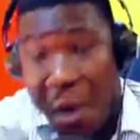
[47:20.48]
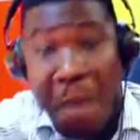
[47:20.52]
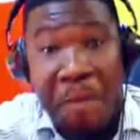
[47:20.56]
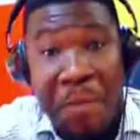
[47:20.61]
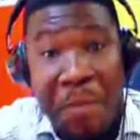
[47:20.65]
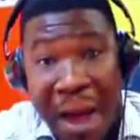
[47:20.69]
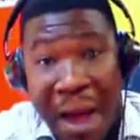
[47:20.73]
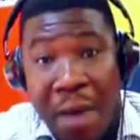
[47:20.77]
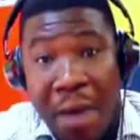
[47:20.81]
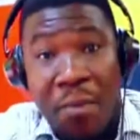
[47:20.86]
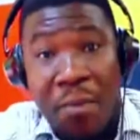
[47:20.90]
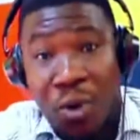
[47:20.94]
on
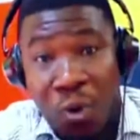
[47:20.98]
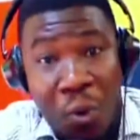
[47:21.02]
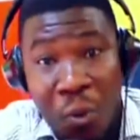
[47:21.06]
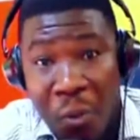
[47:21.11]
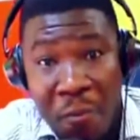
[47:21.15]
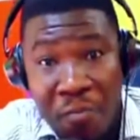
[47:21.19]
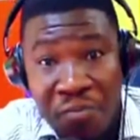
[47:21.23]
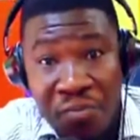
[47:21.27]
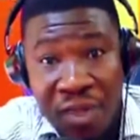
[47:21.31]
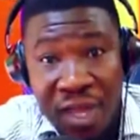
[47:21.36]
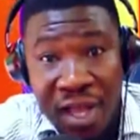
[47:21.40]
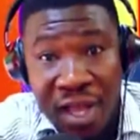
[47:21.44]
bible no
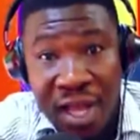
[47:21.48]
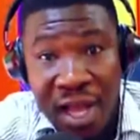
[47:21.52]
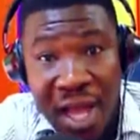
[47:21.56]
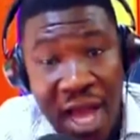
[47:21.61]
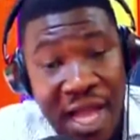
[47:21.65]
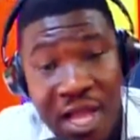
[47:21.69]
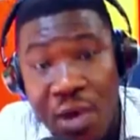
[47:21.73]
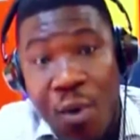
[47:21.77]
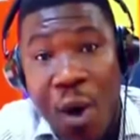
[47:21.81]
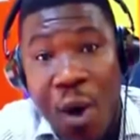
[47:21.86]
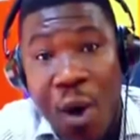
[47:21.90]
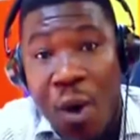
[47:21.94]

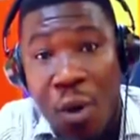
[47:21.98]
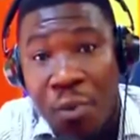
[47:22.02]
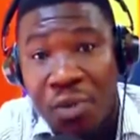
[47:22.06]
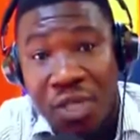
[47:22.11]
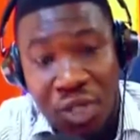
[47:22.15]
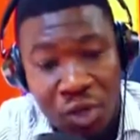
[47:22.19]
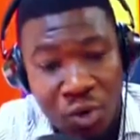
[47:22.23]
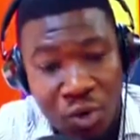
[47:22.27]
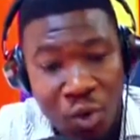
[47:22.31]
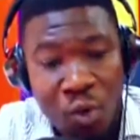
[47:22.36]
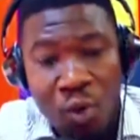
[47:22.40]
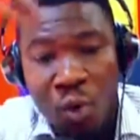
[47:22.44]
enye wa come to
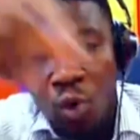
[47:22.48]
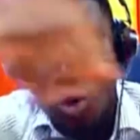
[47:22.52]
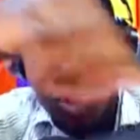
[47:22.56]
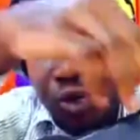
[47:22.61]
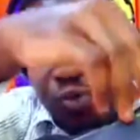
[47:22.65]
no o she